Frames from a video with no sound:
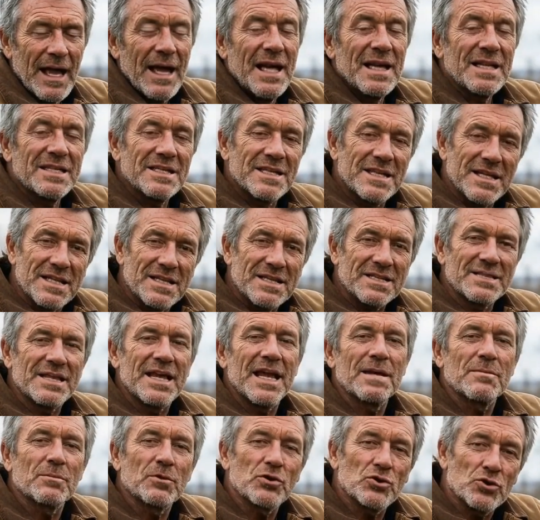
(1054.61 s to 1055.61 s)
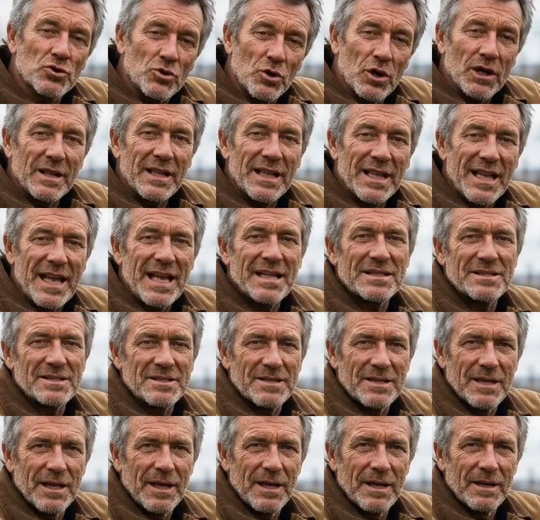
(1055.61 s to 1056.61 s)
Is this step strictly
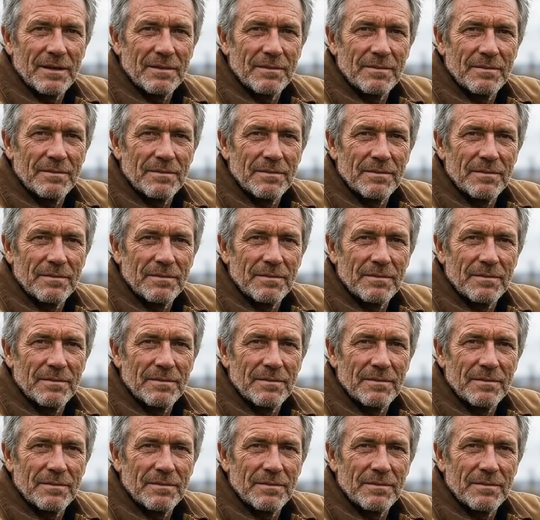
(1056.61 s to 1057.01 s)
necessary?